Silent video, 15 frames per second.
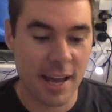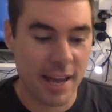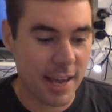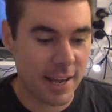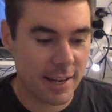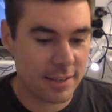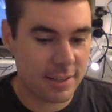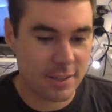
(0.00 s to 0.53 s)

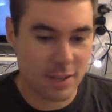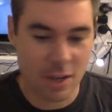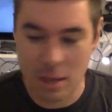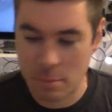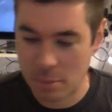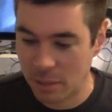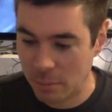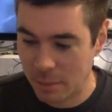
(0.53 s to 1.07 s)
and
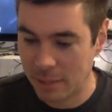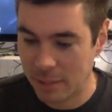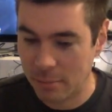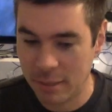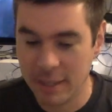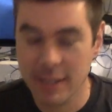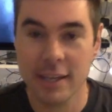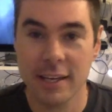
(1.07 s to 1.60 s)
I'm going to be
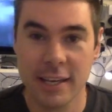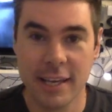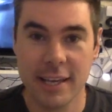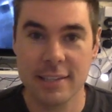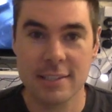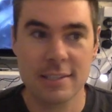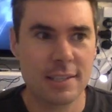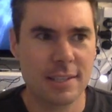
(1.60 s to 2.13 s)
competing
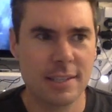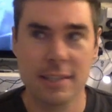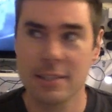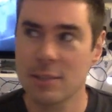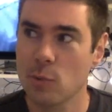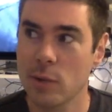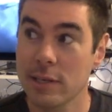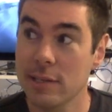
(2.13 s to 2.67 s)
against, I think,
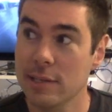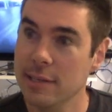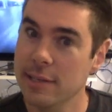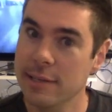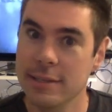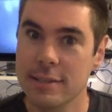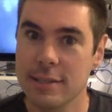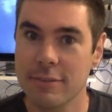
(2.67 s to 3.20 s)

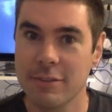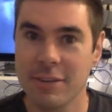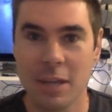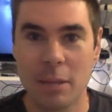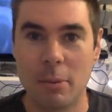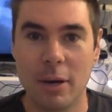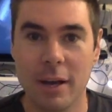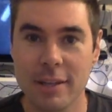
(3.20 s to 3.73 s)
27
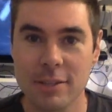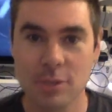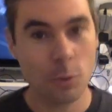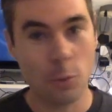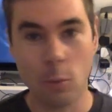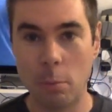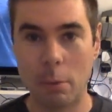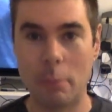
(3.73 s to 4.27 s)
other pilots who
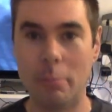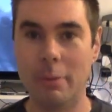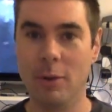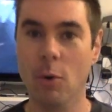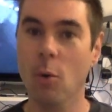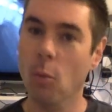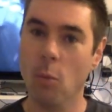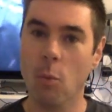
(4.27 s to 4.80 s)
are all probably
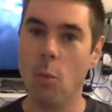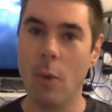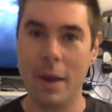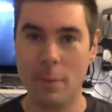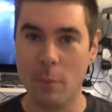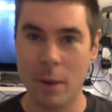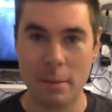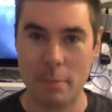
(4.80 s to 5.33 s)
all
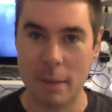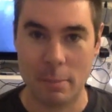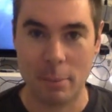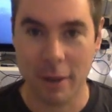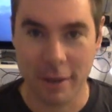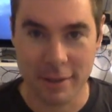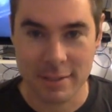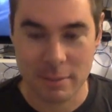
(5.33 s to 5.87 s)
way better
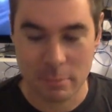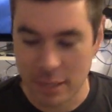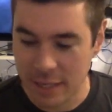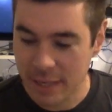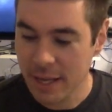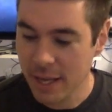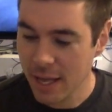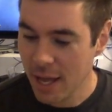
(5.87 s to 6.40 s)
pilots than me.
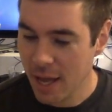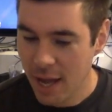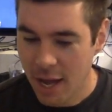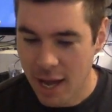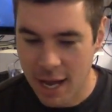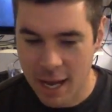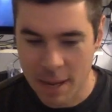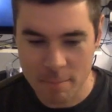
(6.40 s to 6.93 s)

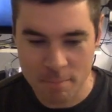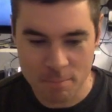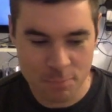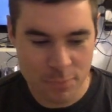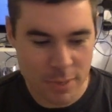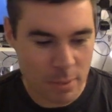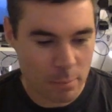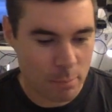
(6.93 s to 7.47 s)

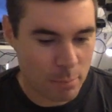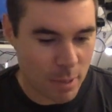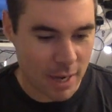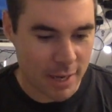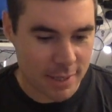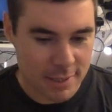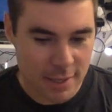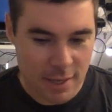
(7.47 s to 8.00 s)

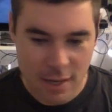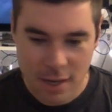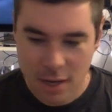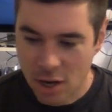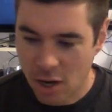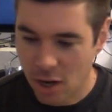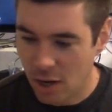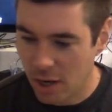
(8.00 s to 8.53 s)
But
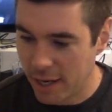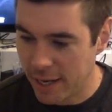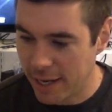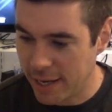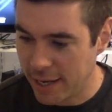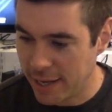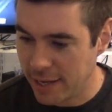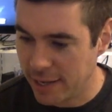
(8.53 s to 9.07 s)

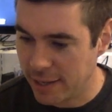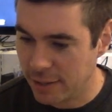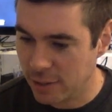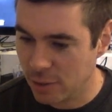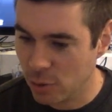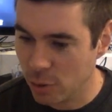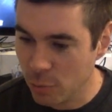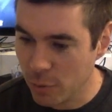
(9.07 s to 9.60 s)
I
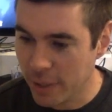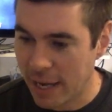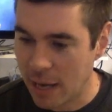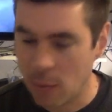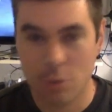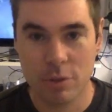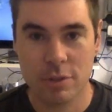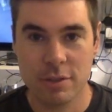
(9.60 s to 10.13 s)
couldn't work
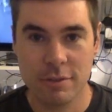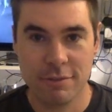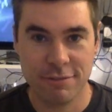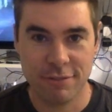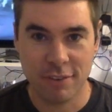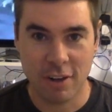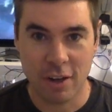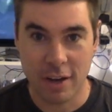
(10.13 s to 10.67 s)
out what to
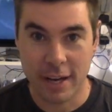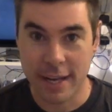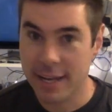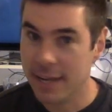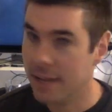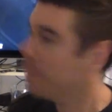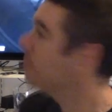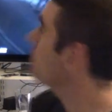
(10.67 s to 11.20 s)
fly,